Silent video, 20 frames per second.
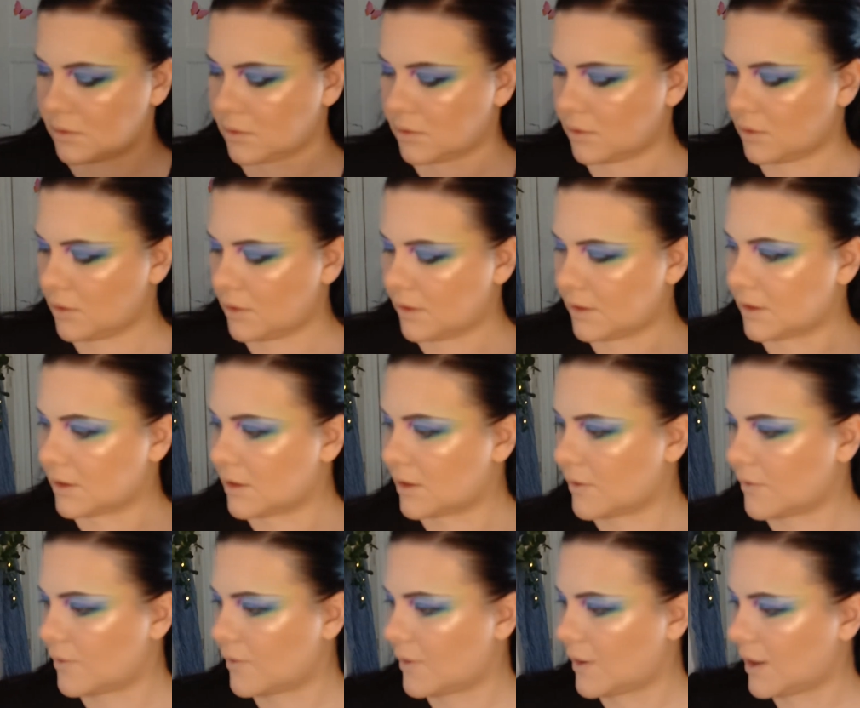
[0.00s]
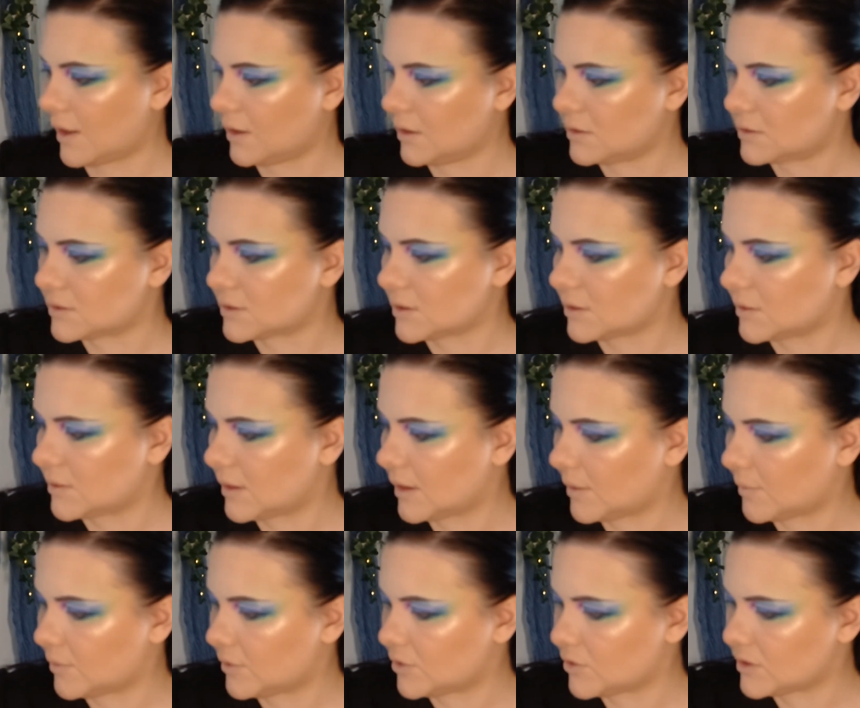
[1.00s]
Like that. And then
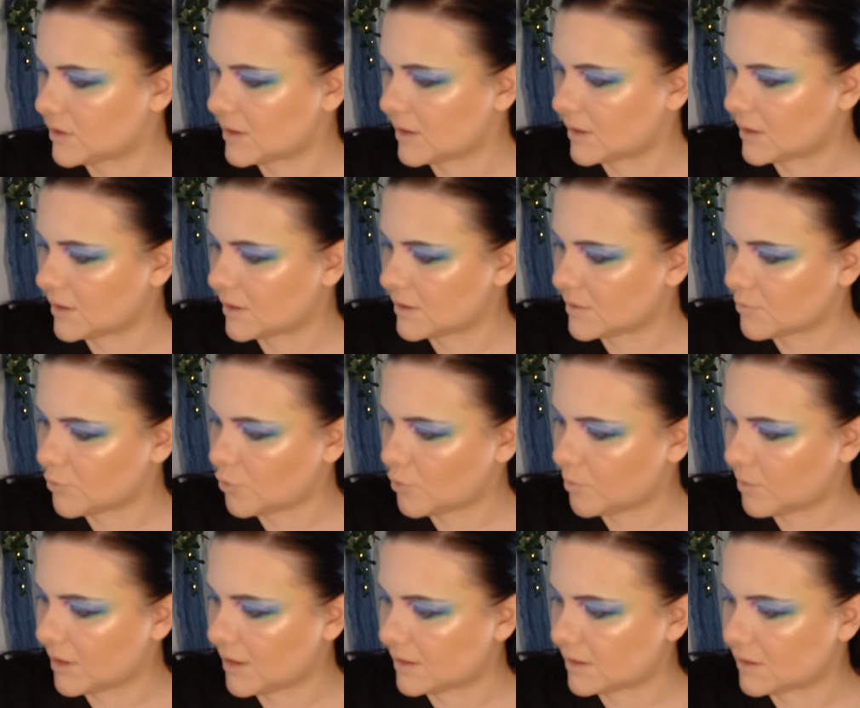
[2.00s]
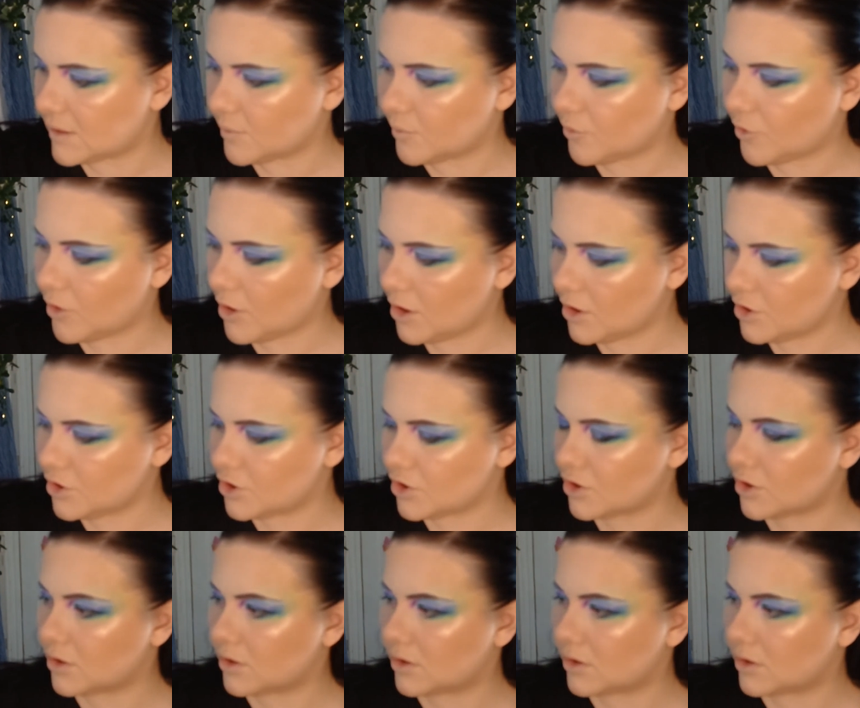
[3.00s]
we just need a small blending brush.